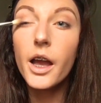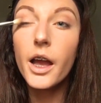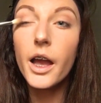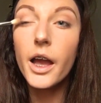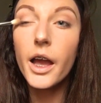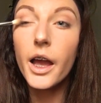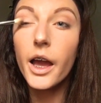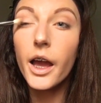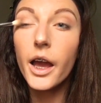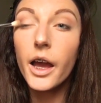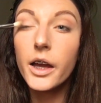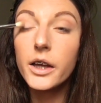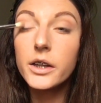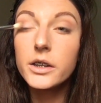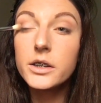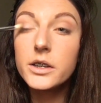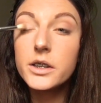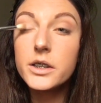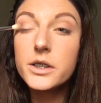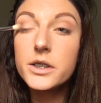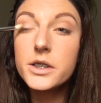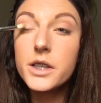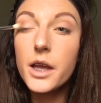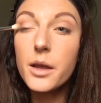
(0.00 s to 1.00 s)
And
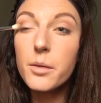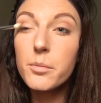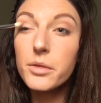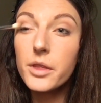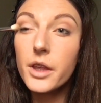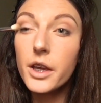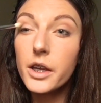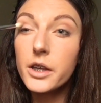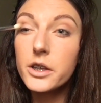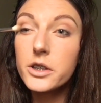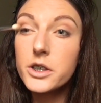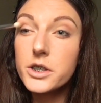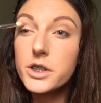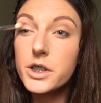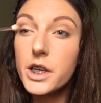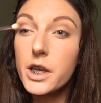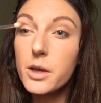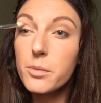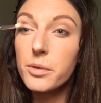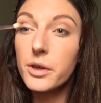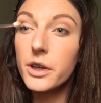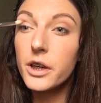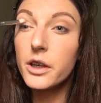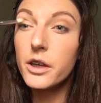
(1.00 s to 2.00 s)
same thing, just
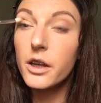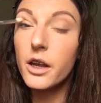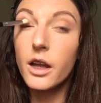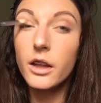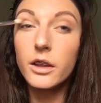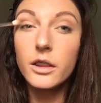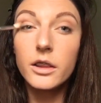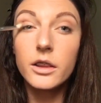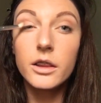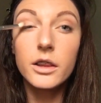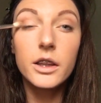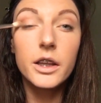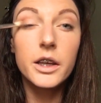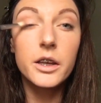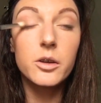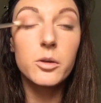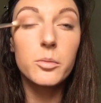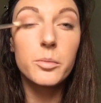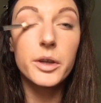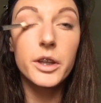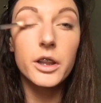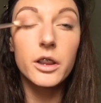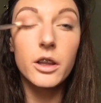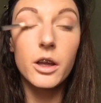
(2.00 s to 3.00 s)
keeping it a little bit